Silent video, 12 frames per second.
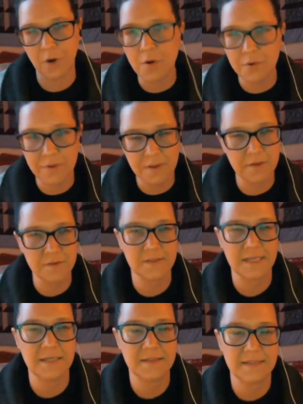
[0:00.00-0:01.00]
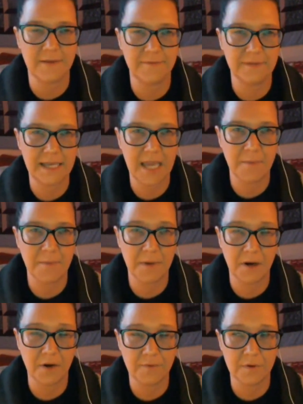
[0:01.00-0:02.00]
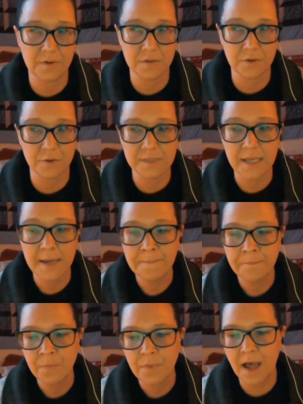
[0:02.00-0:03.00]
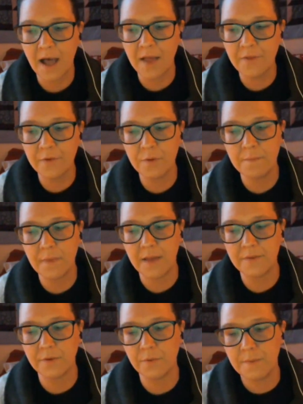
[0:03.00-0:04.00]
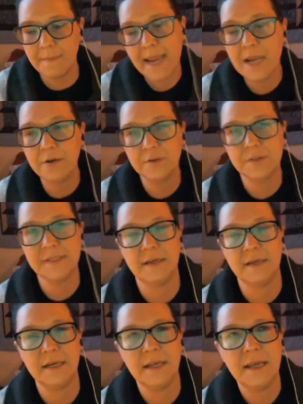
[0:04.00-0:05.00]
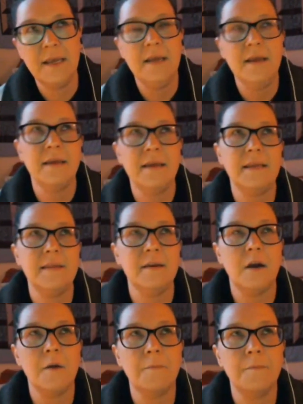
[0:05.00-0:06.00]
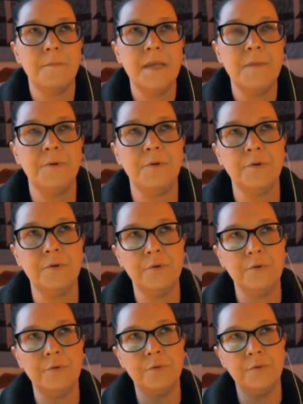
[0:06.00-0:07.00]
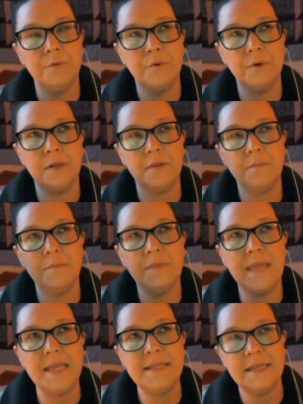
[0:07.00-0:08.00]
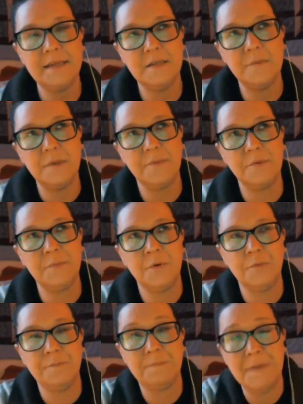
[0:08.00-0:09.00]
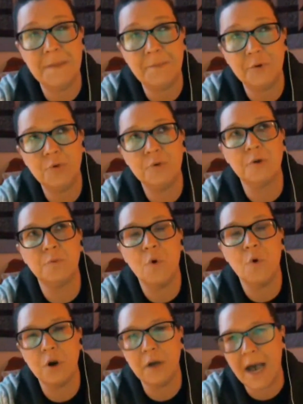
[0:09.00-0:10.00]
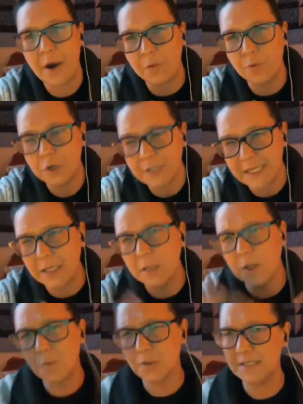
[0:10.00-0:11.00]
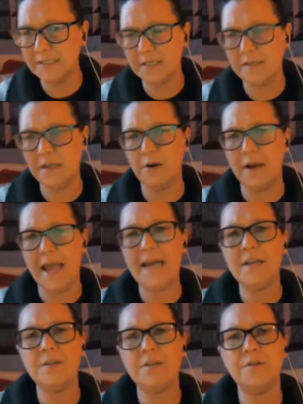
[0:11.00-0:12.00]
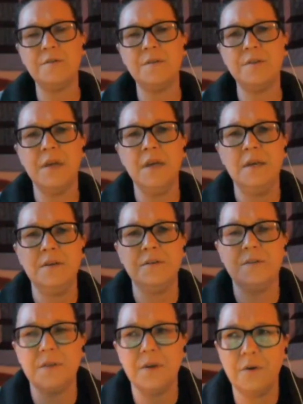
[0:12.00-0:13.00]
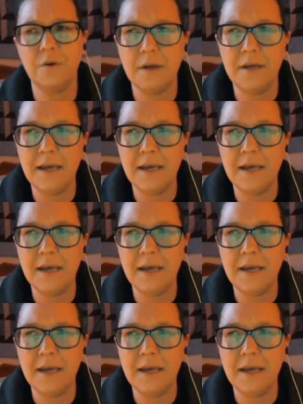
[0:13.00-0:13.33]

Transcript: growth and those things definitely came up in our focus groups. On the Remainer side, I think there are people who, they tended to be people who were more outward and globalist in their attitudes. So,